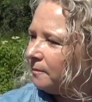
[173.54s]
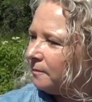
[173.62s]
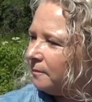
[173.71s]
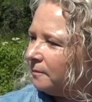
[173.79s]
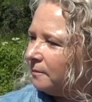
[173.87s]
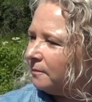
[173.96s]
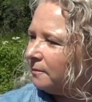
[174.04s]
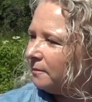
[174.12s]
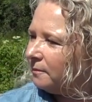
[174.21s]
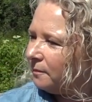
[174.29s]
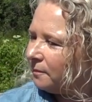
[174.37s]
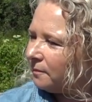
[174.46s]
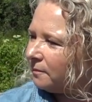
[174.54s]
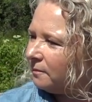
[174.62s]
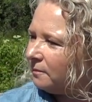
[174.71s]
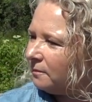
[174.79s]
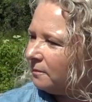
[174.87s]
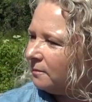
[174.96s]

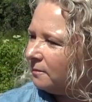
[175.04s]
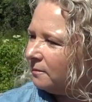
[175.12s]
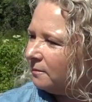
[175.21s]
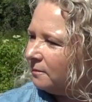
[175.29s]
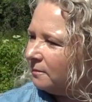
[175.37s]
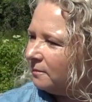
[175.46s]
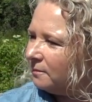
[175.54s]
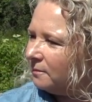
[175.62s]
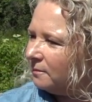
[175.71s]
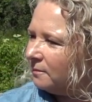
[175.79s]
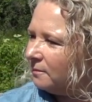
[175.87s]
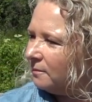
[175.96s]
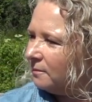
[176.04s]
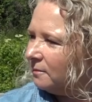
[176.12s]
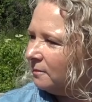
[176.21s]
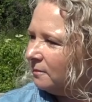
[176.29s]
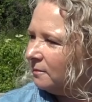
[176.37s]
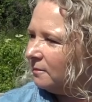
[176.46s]

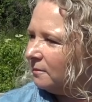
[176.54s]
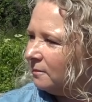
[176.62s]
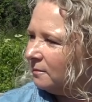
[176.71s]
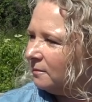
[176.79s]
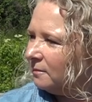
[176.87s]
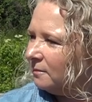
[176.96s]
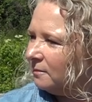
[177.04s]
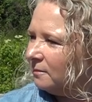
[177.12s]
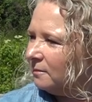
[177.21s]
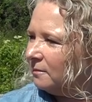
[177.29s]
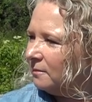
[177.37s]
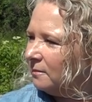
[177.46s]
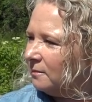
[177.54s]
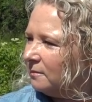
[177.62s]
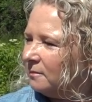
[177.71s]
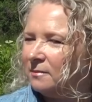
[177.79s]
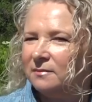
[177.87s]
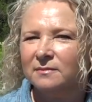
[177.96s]

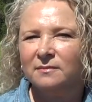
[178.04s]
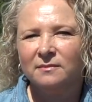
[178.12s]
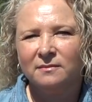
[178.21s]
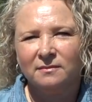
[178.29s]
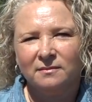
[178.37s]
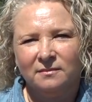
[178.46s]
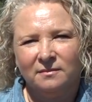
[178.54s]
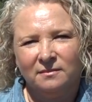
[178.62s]
No words are spoken by the person on screen.